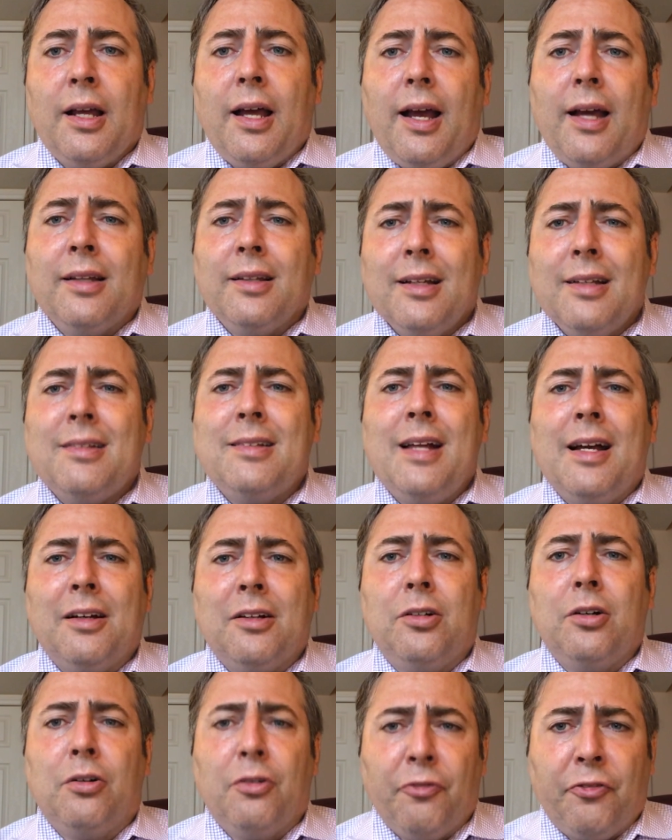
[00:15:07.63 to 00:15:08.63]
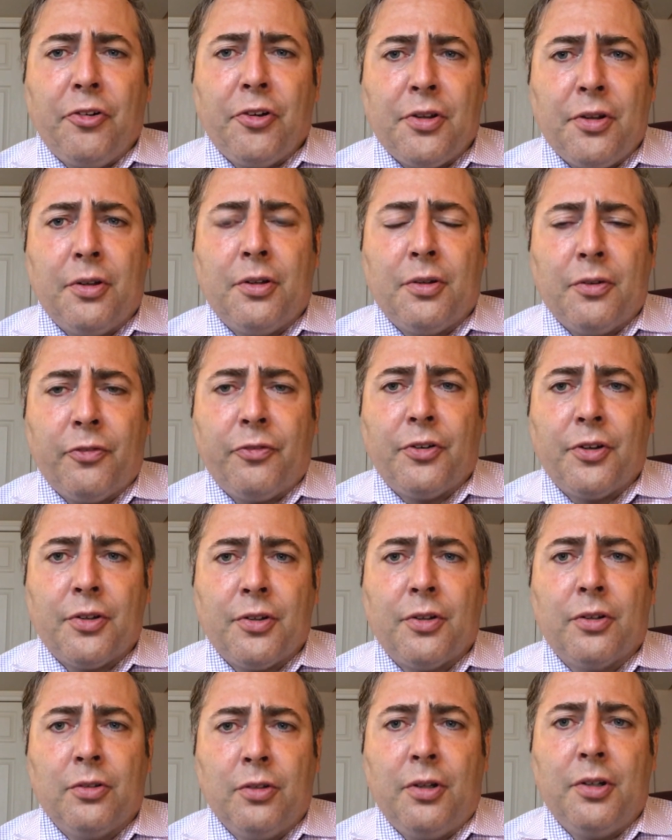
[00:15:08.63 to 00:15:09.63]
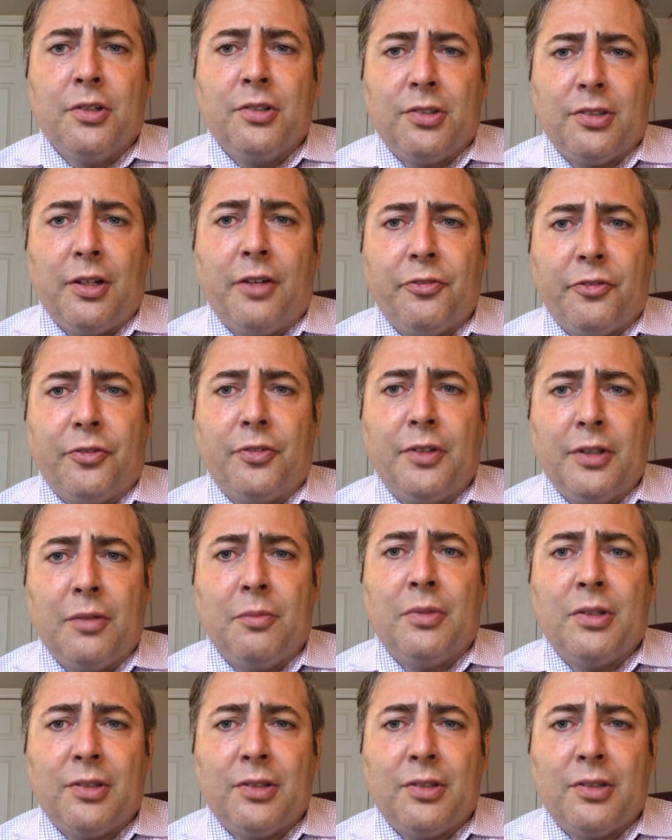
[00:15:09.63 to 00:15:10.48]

And let's not go for the for the long-suffering,